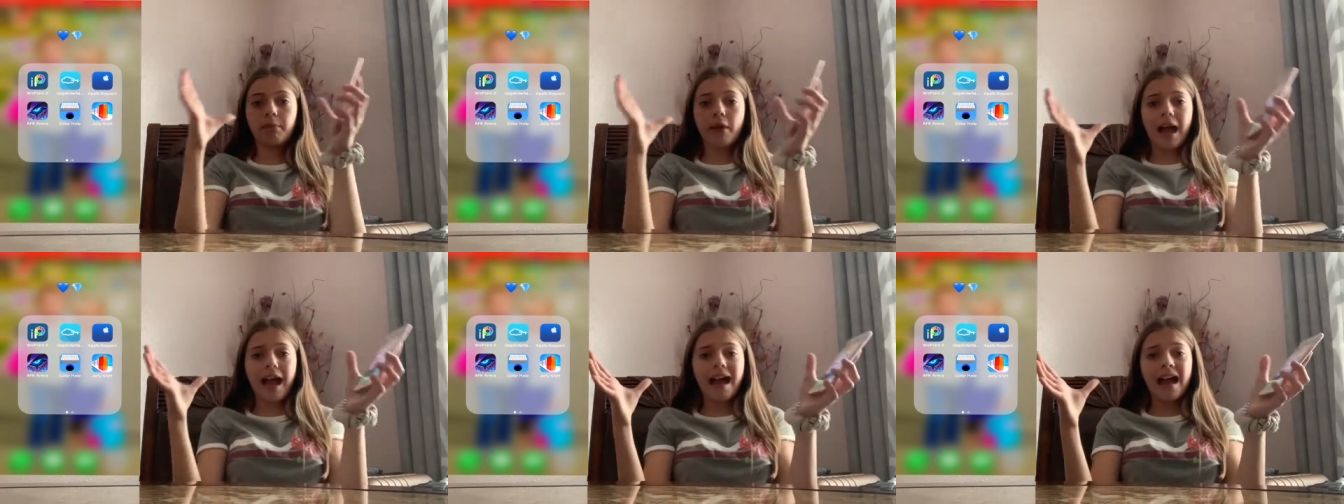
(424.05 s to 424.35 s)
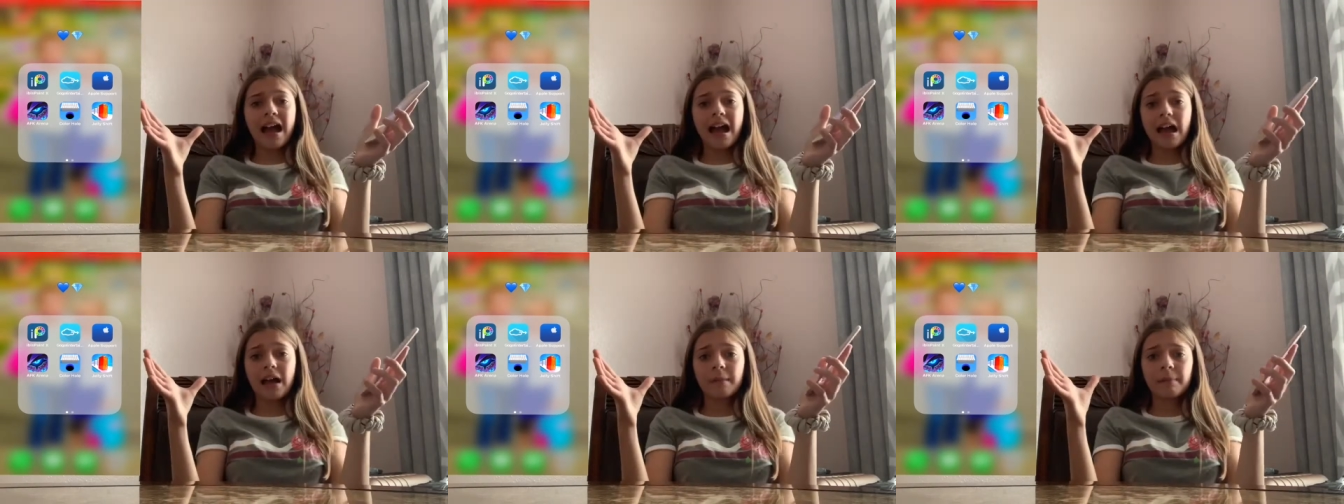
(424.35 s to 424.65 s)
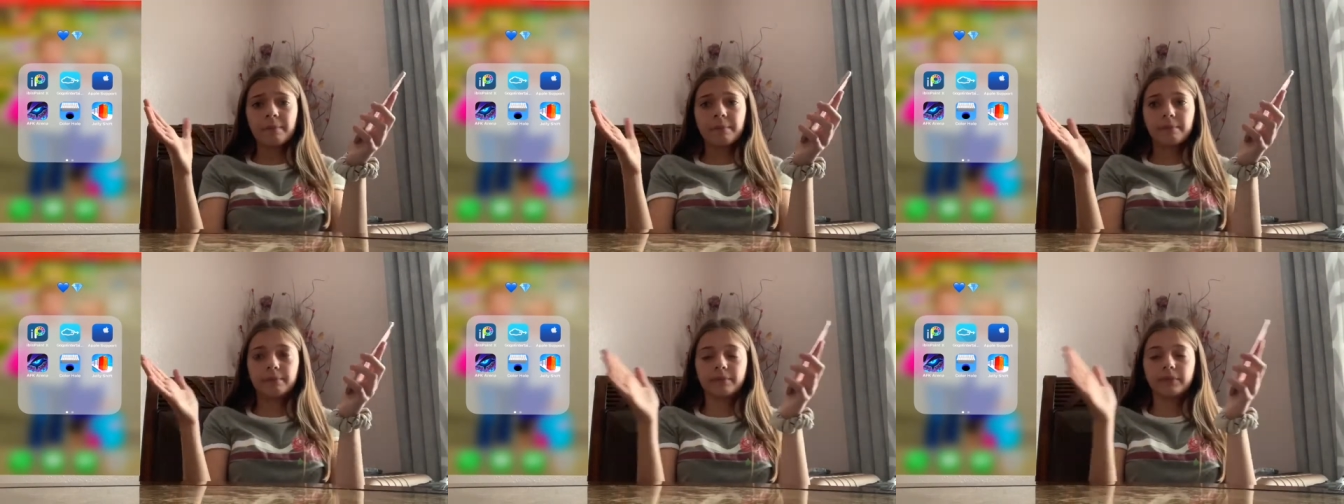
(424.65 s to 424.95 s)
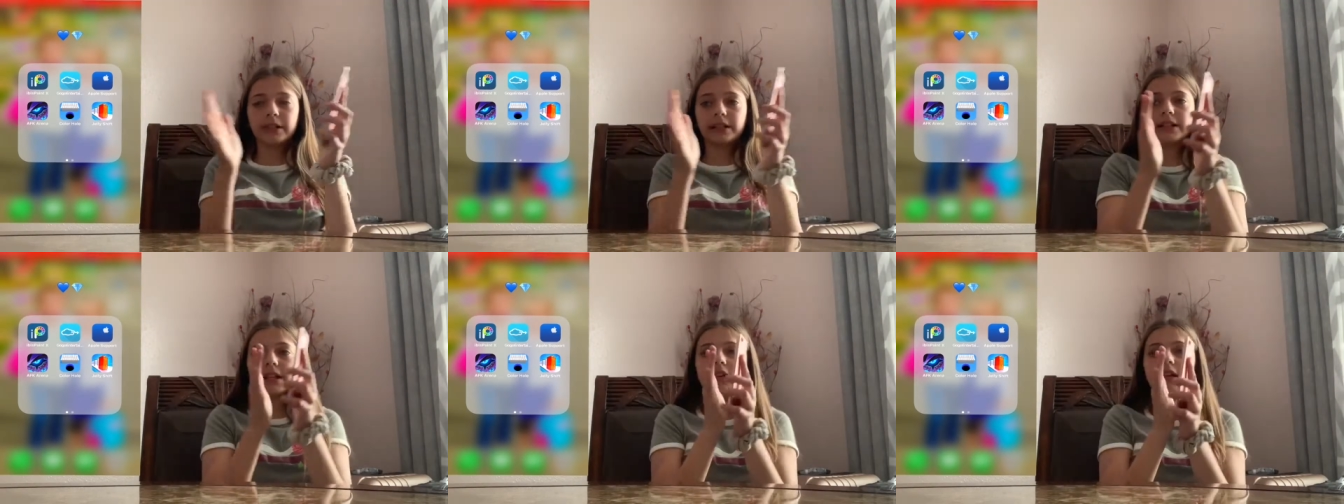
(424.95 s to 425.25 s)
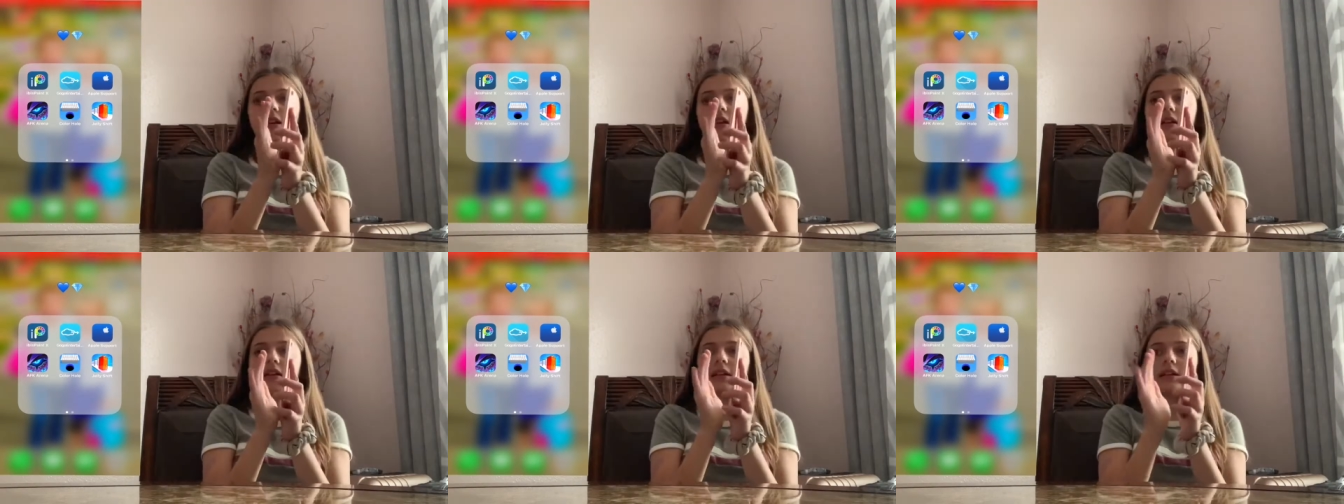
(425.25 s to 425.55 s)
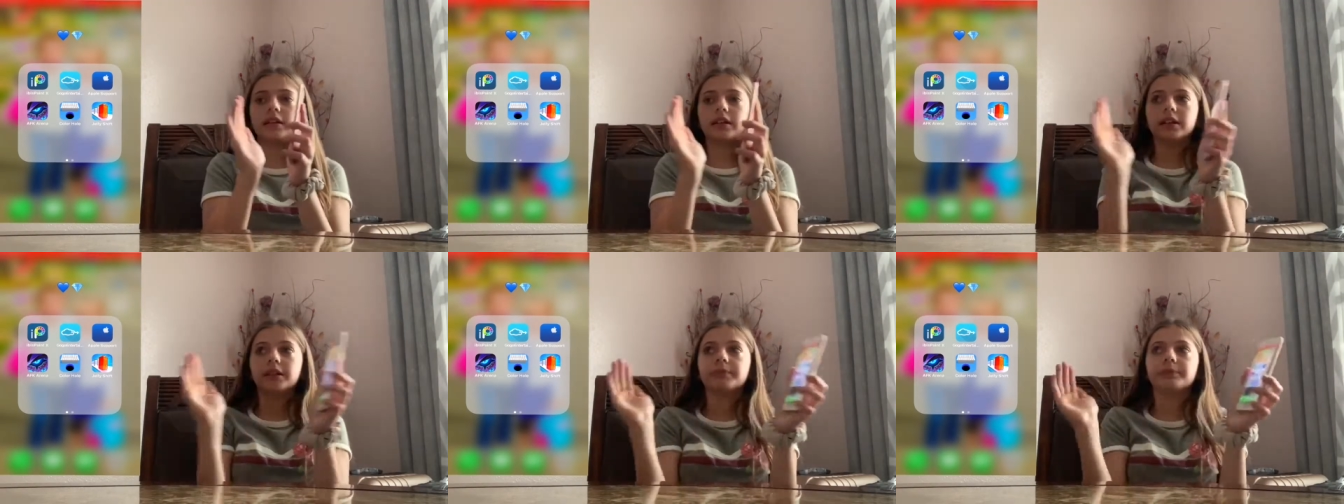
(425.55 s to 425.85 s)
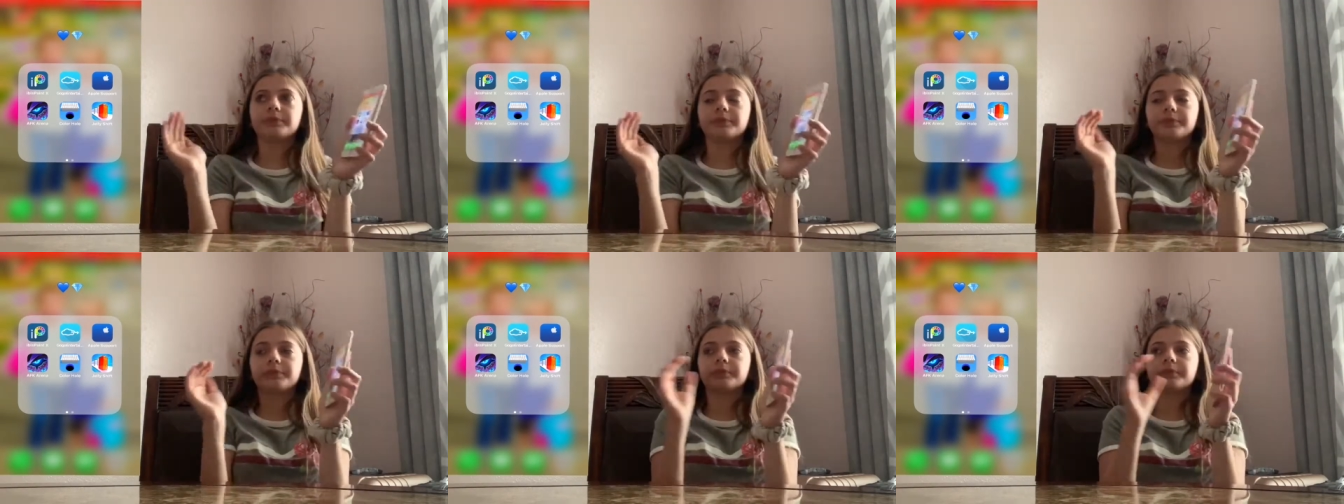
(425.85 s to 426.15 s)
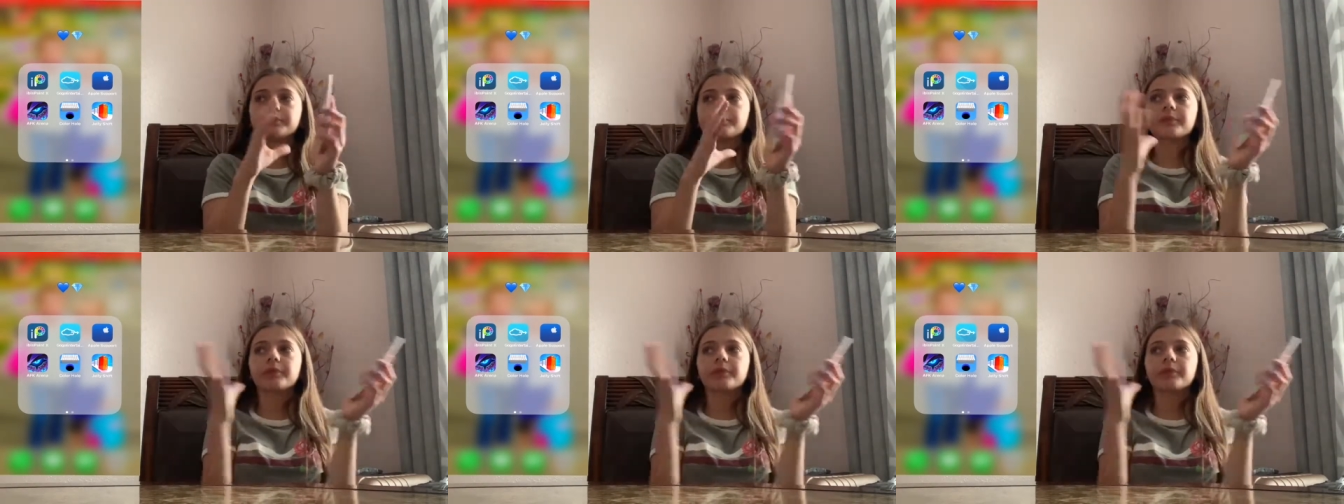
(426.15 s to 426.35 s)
app. It's like um